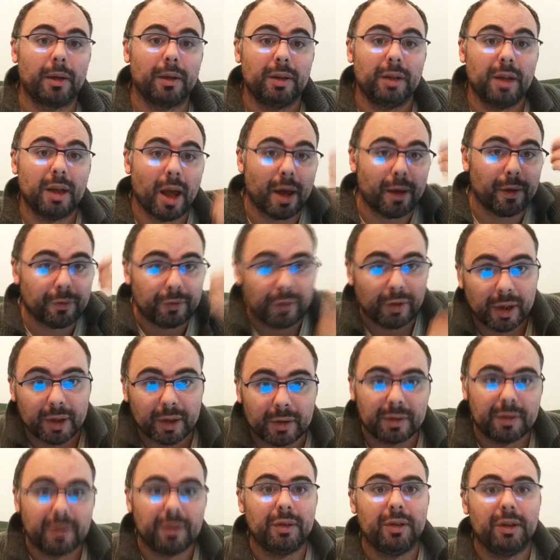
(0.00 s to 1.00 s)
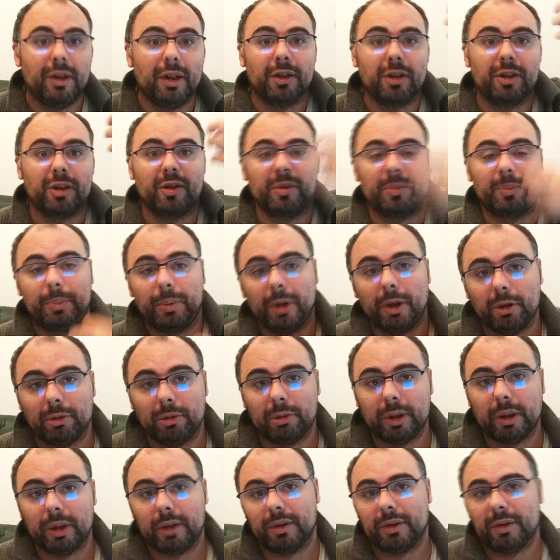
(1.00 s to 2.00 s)
the affect, the
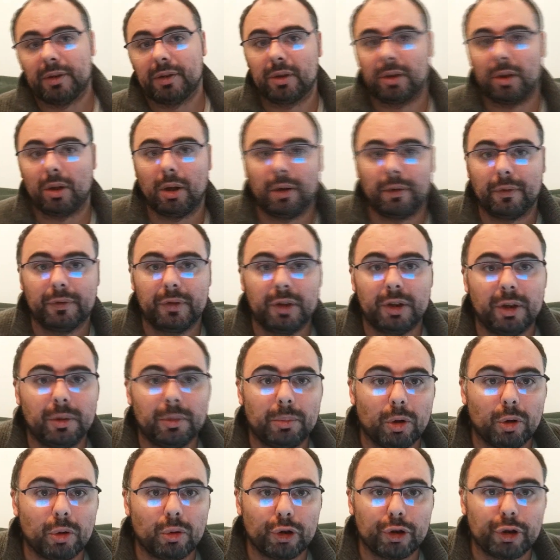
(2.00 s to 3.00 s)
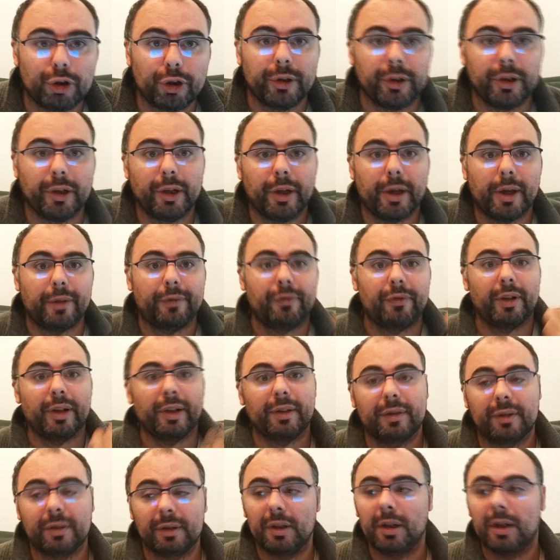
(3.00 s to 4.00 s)
experience of the emotion, the
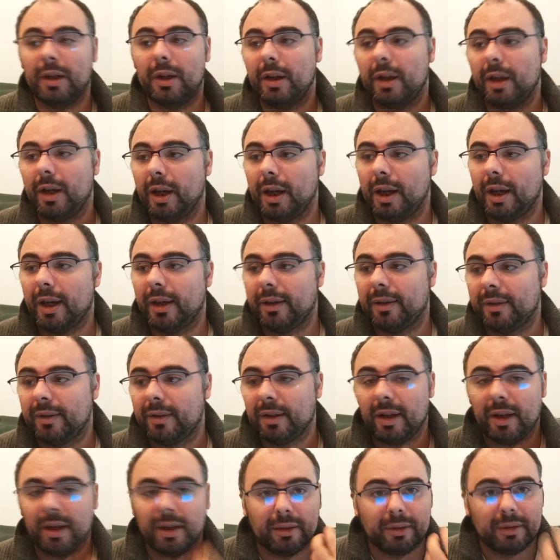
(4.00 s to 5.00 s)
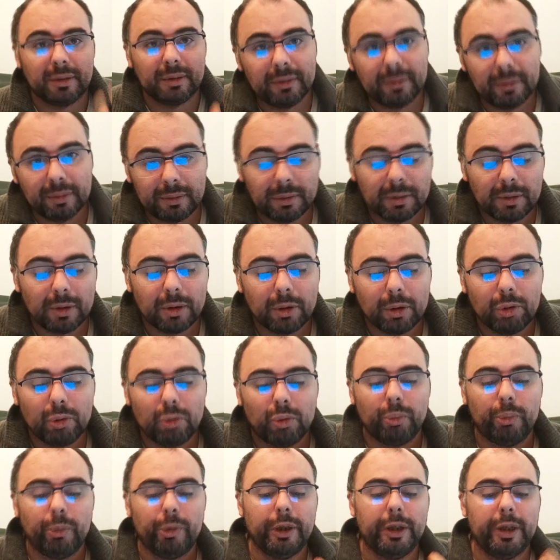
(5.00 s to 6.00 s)
affect, and then
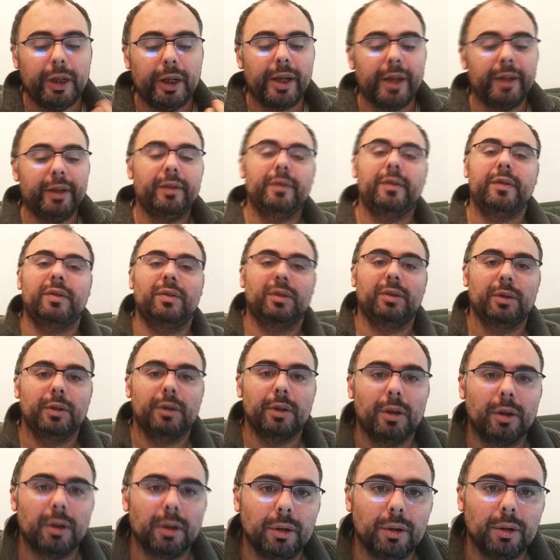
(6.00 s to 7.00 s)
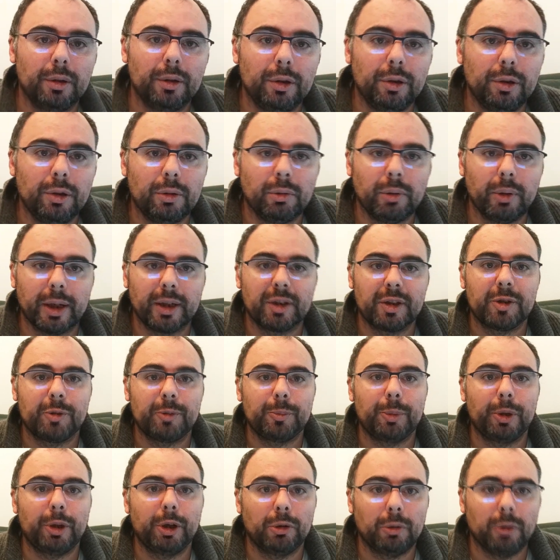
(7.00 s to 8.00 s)
create new
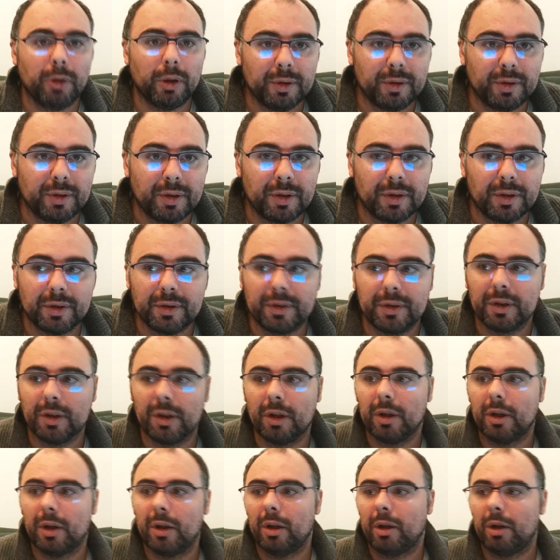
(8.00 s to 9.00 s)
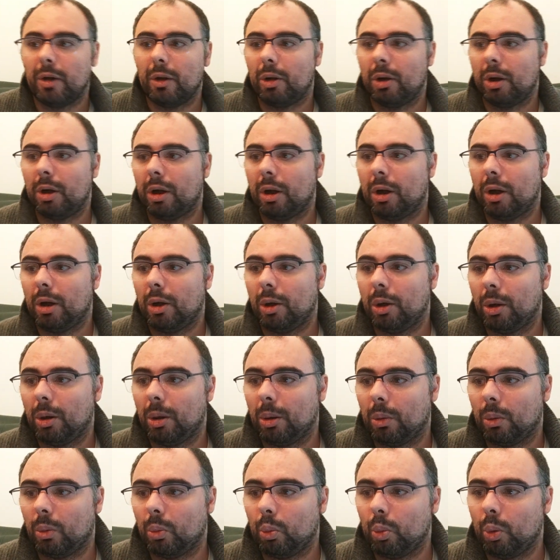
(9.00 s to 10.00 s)
experiences
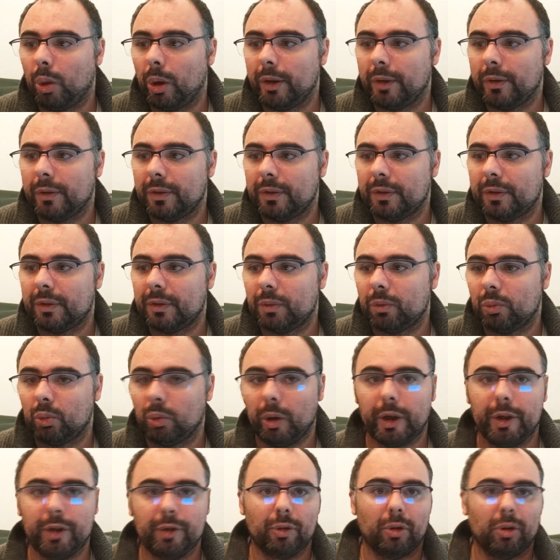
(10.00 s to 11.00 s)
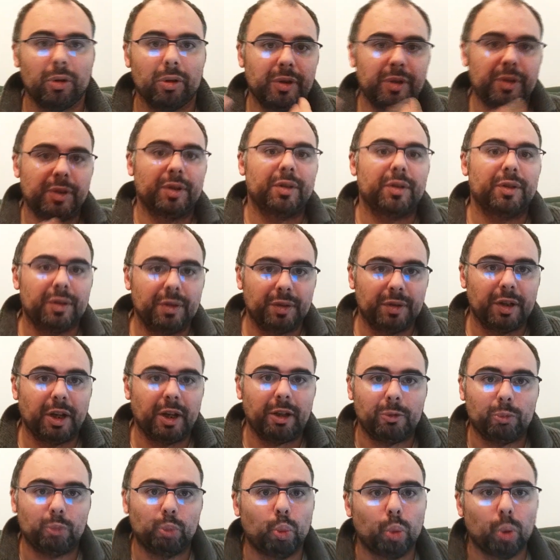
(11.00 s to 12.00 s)
with resources
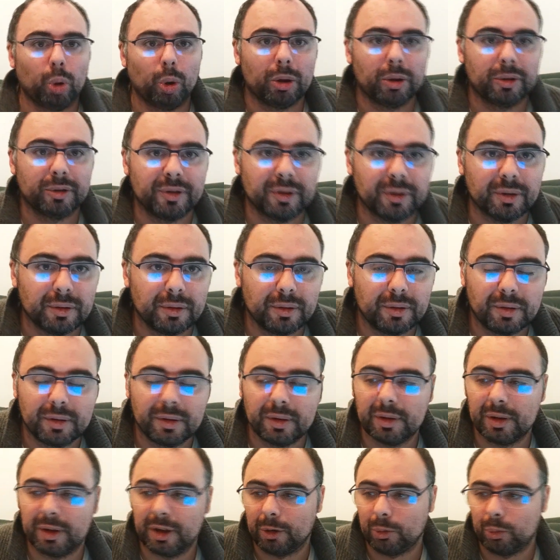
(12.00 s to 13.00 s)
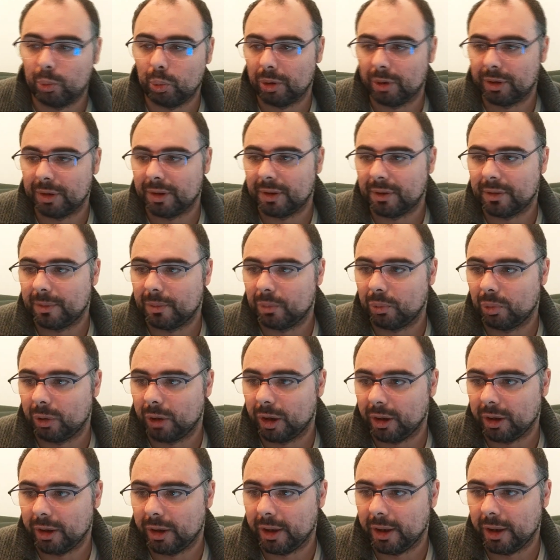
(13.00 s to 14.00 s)
that wasn't
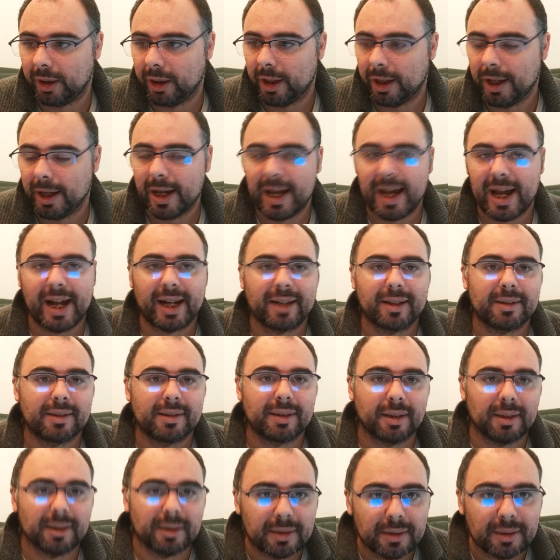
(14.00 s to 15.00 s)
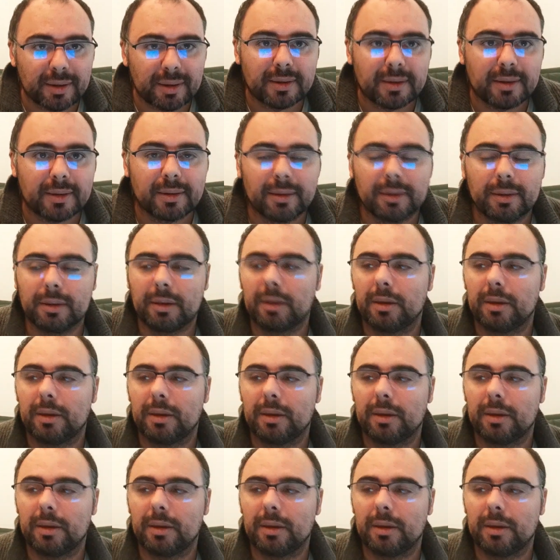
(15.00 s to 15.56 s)
really accessed